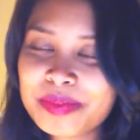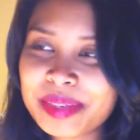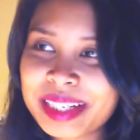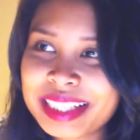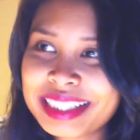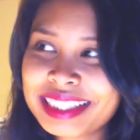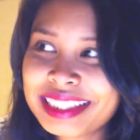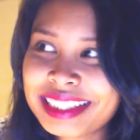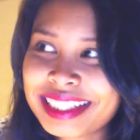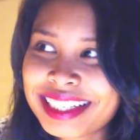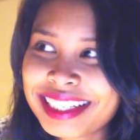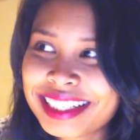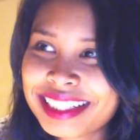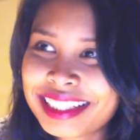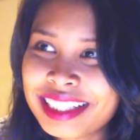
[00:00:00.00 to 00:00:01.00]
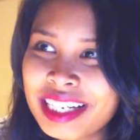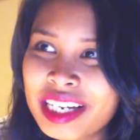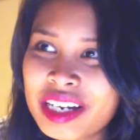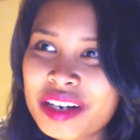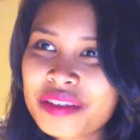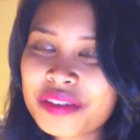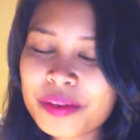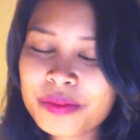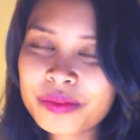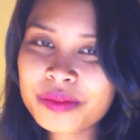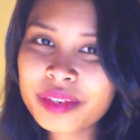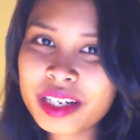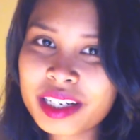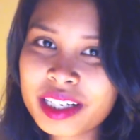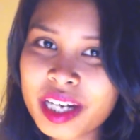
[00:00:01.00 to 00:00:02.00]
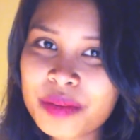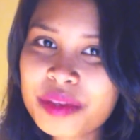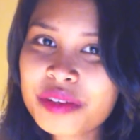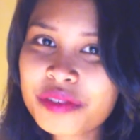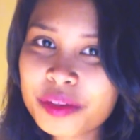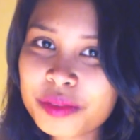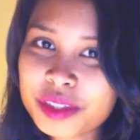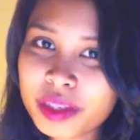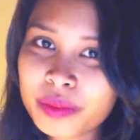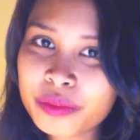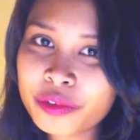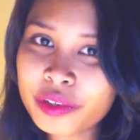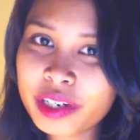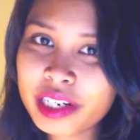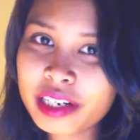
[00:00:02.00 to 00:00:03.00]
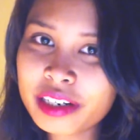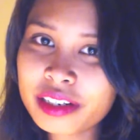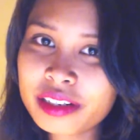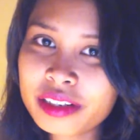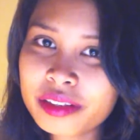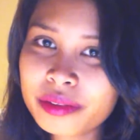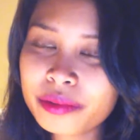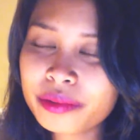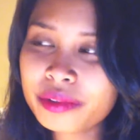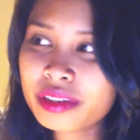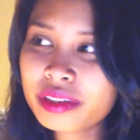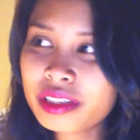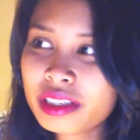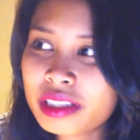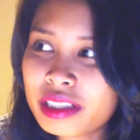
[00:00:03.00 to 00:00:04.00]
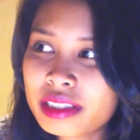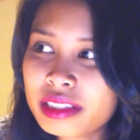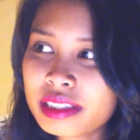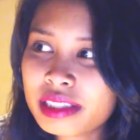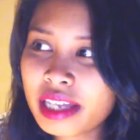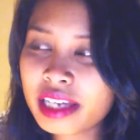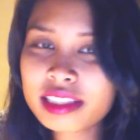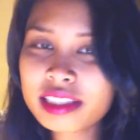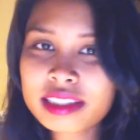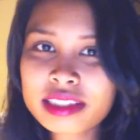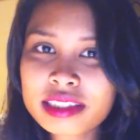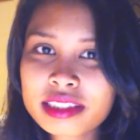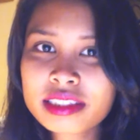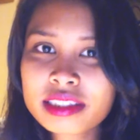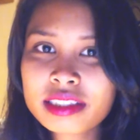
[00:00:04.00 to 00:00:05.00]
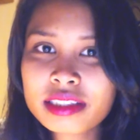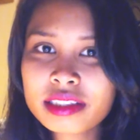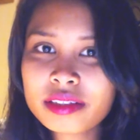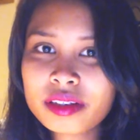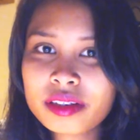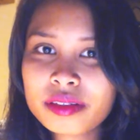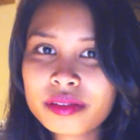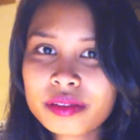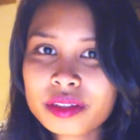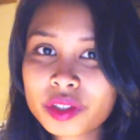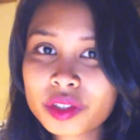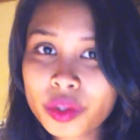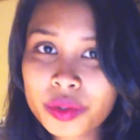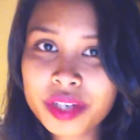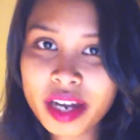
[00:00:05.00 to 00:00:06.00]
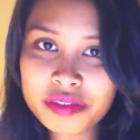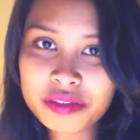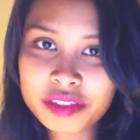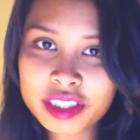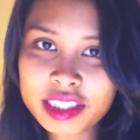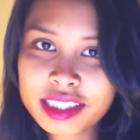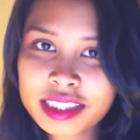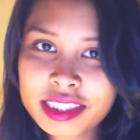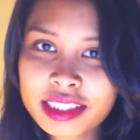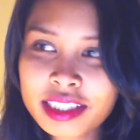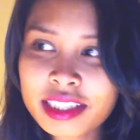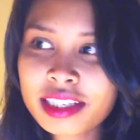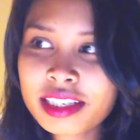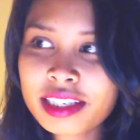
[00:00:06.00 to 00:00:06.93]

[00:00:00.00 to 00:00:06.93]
but from coming from somewhere that is so diverse,